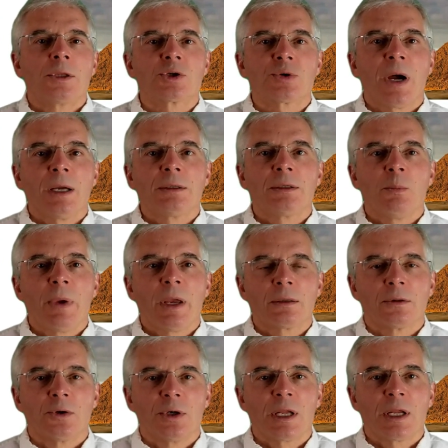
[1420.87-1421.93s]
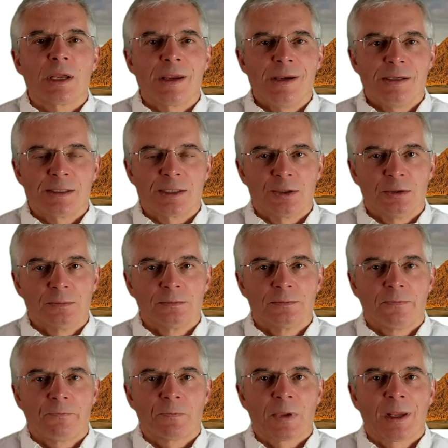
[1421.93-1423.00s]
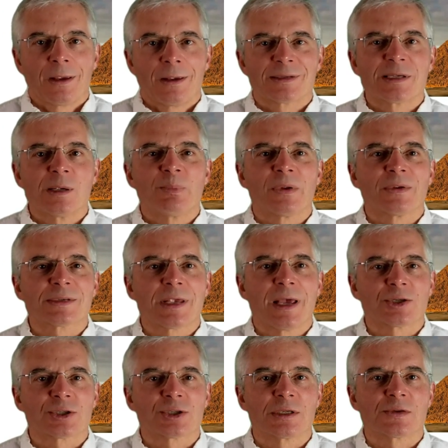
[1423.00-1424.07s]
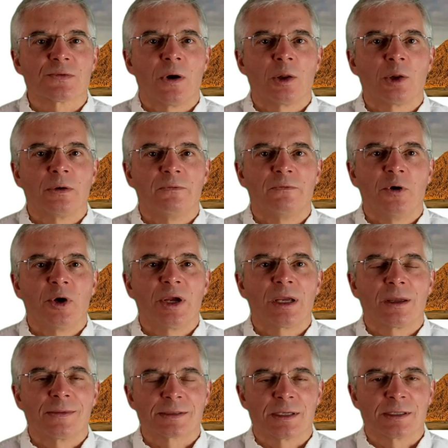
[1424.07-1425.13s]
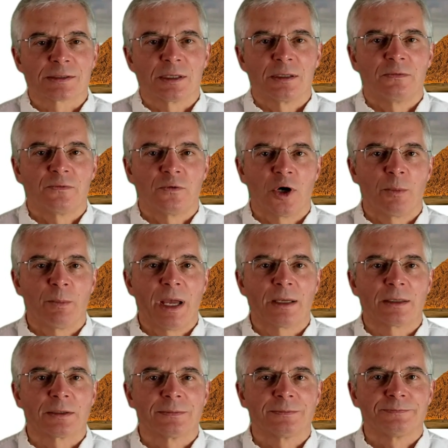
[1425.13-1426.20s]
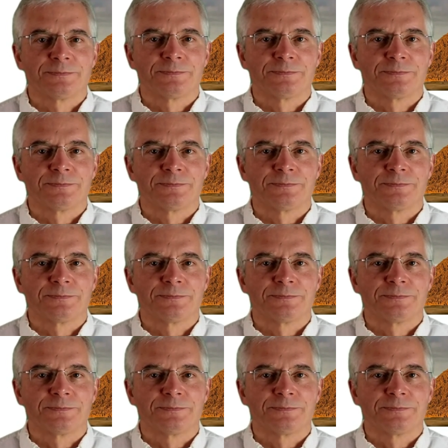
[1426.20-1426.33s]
To try to make learning easier, simple sessions follow a very consistent format.